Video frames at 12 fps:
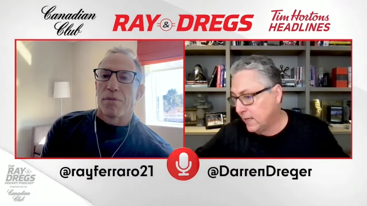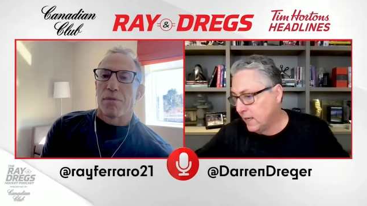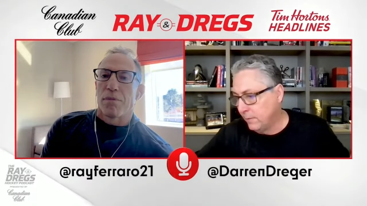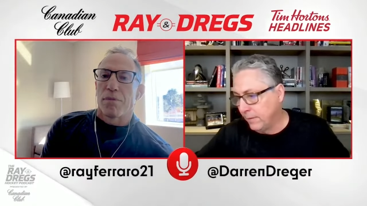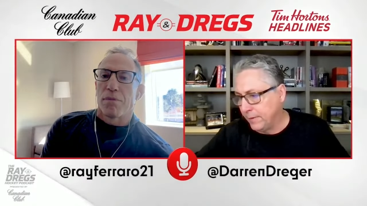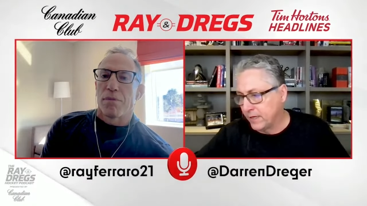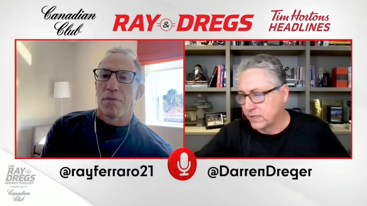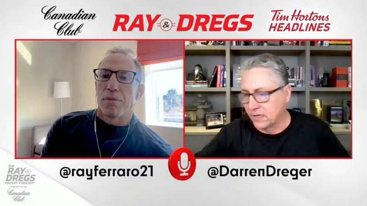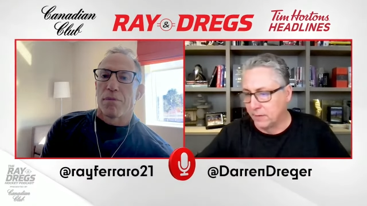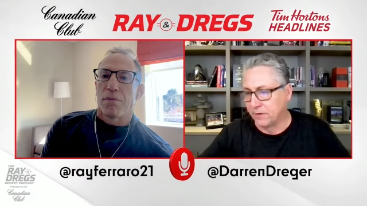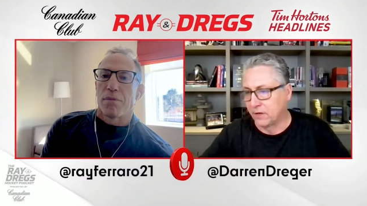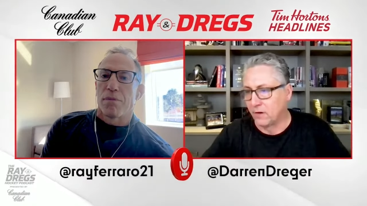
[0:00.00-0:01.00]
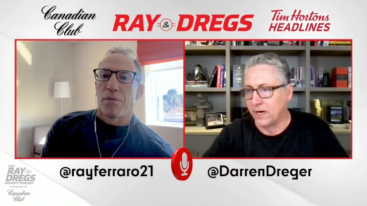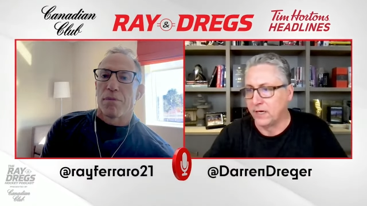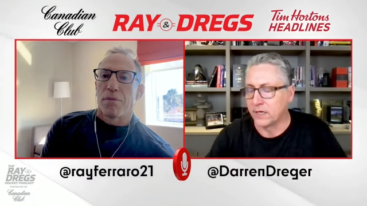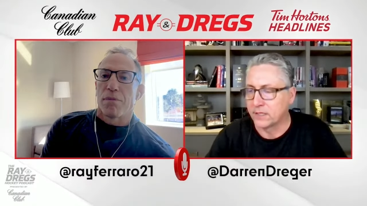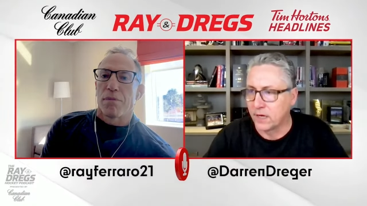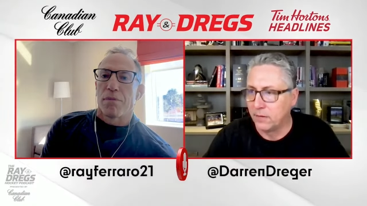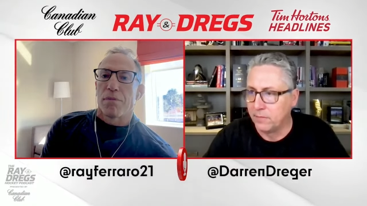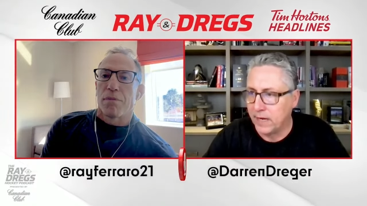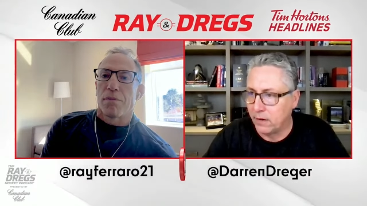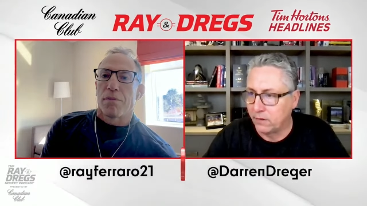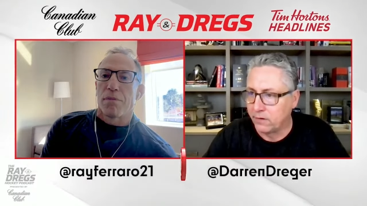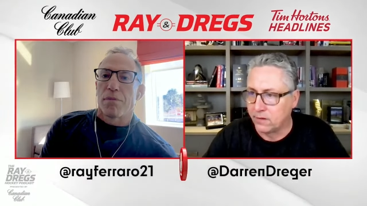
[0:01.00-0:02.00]
Speaker 1: maybe to some degree it does come
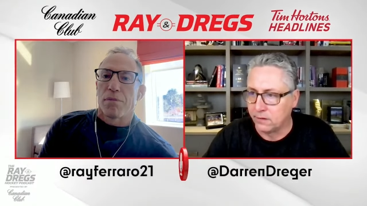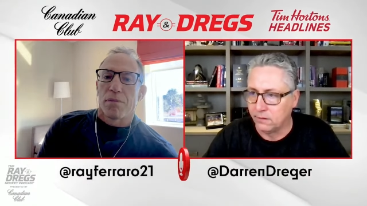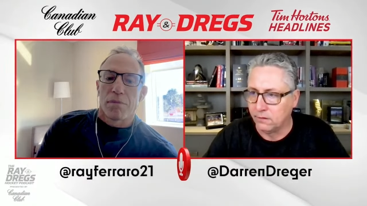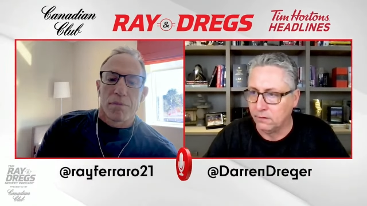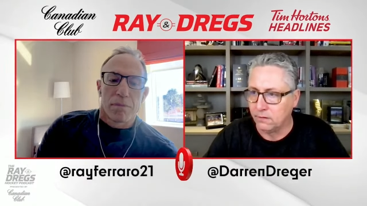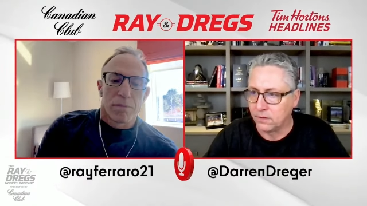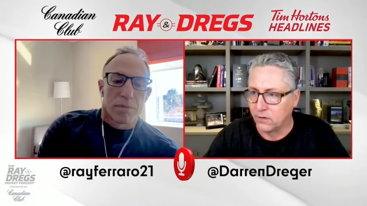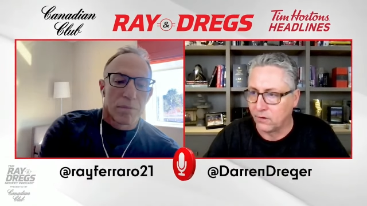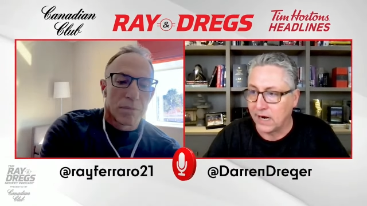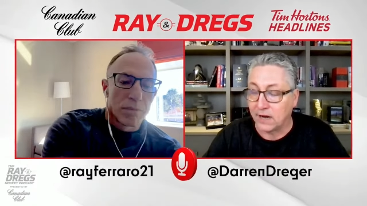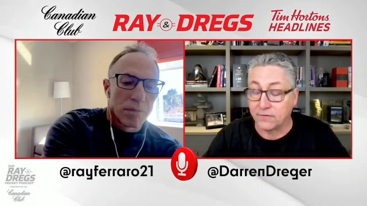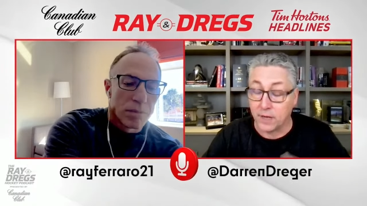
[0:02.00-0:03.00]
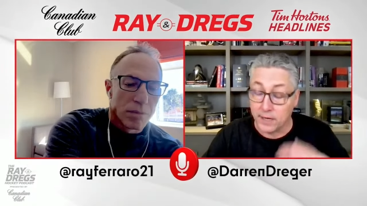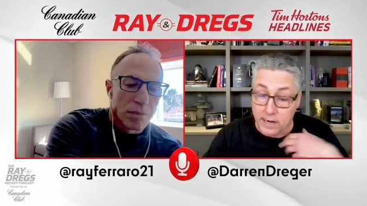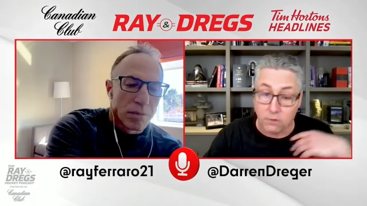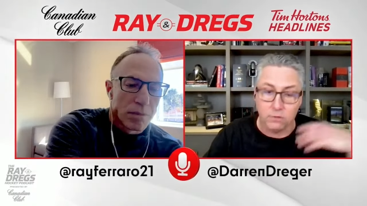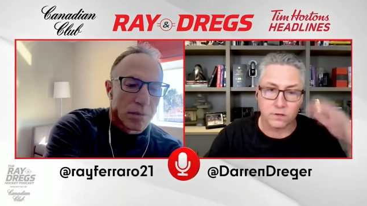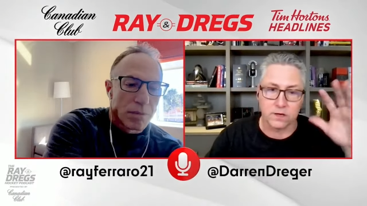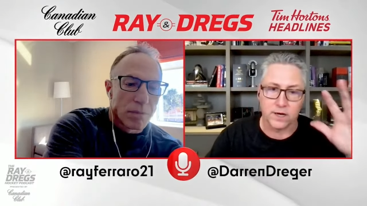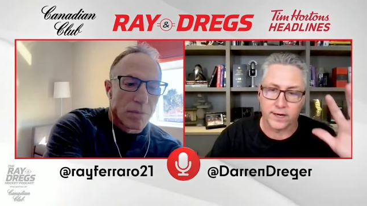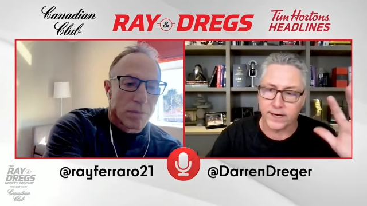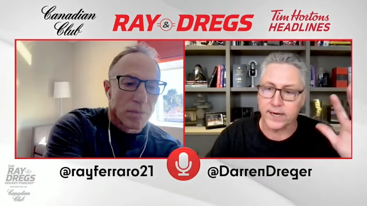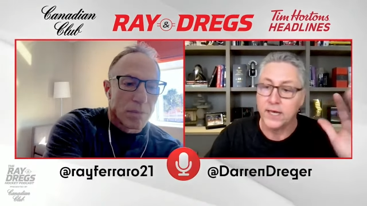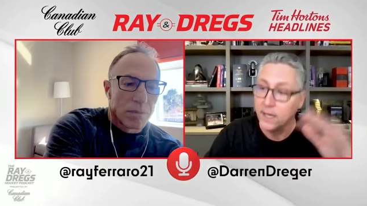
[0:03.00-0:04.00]
down to the draft. Now hold on.
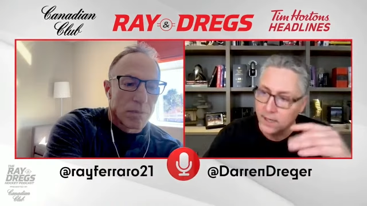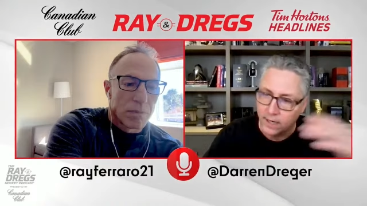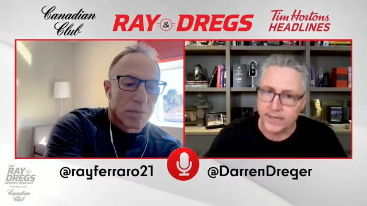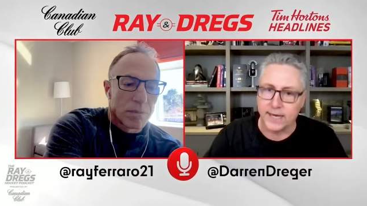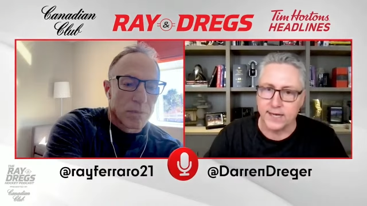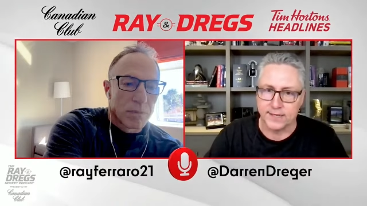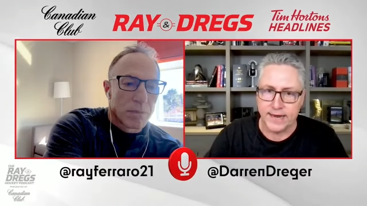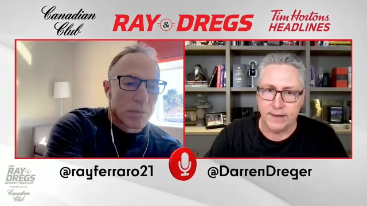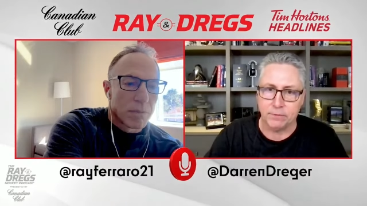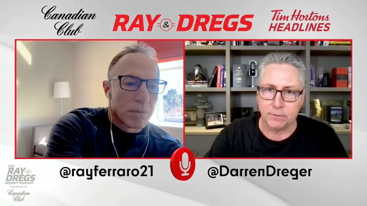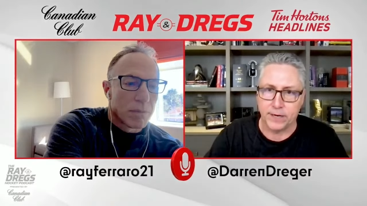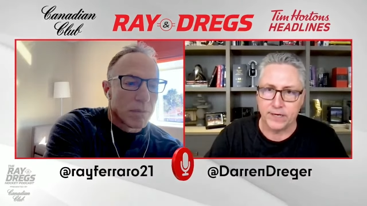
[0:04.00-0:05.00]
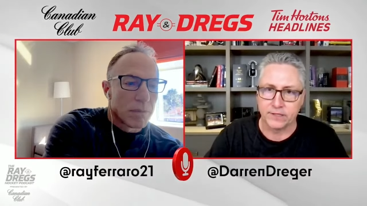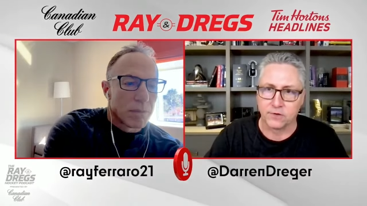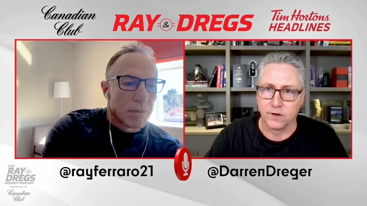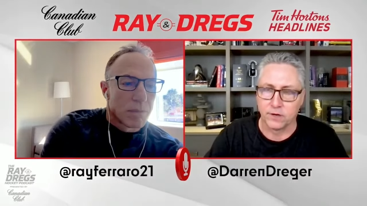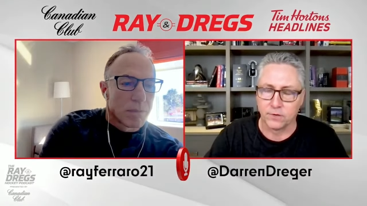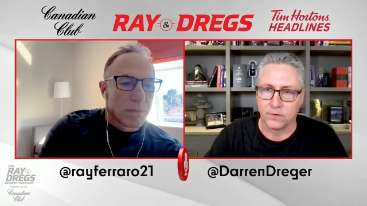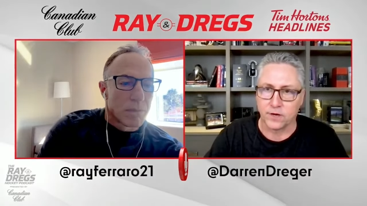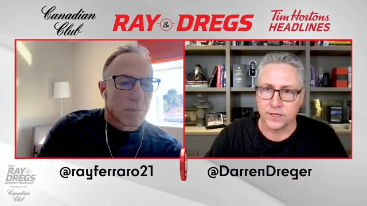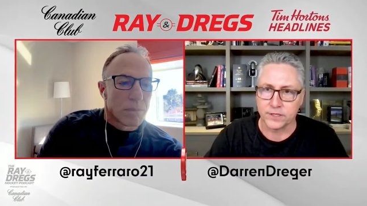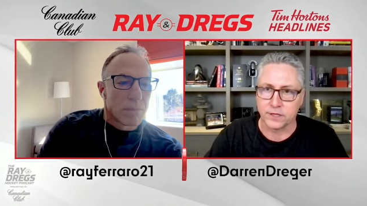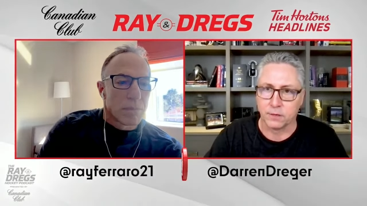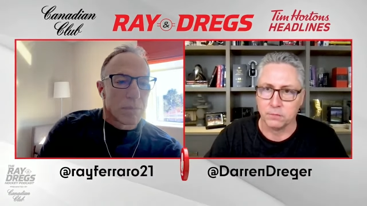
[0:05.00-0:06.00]
Like again, Tampa Bay is going to address
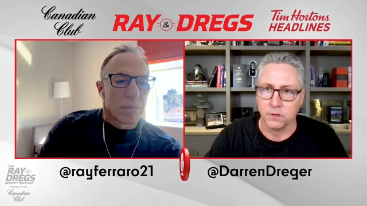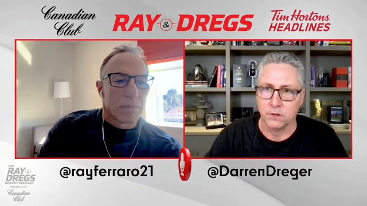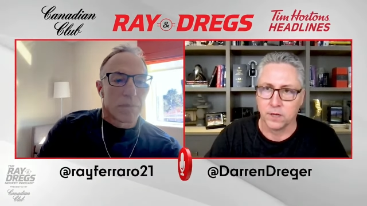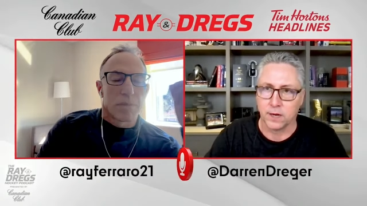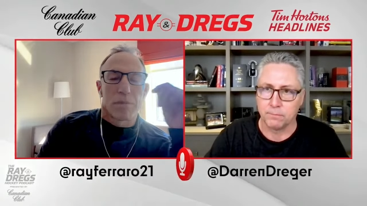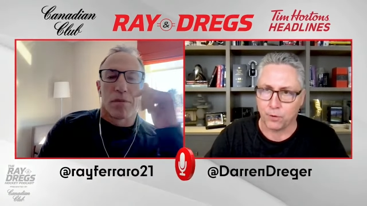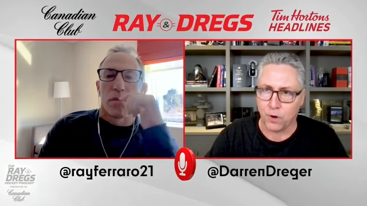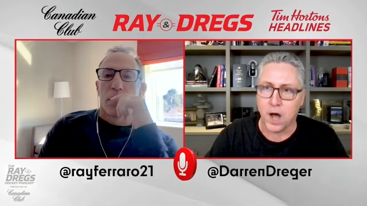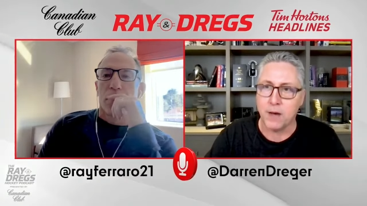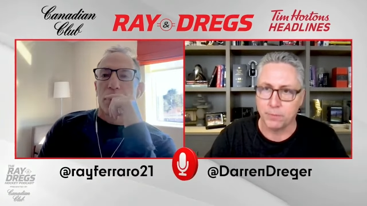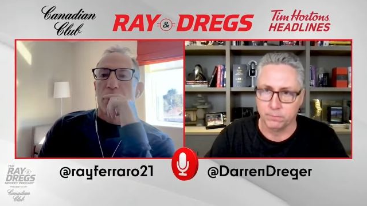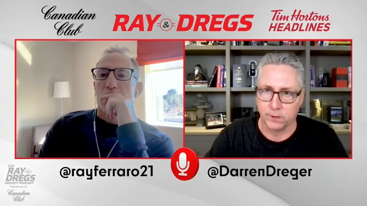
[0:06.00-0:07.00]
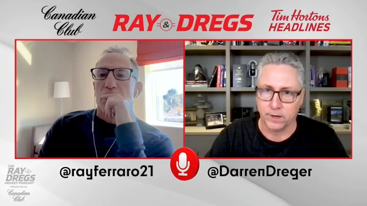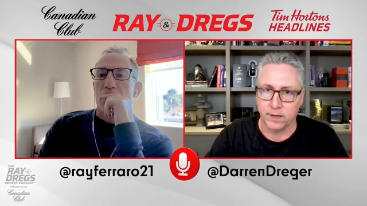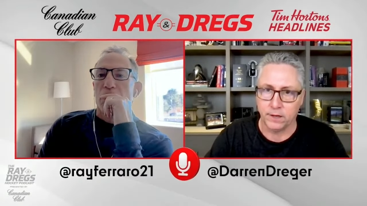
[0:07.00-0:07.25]
their blue line probably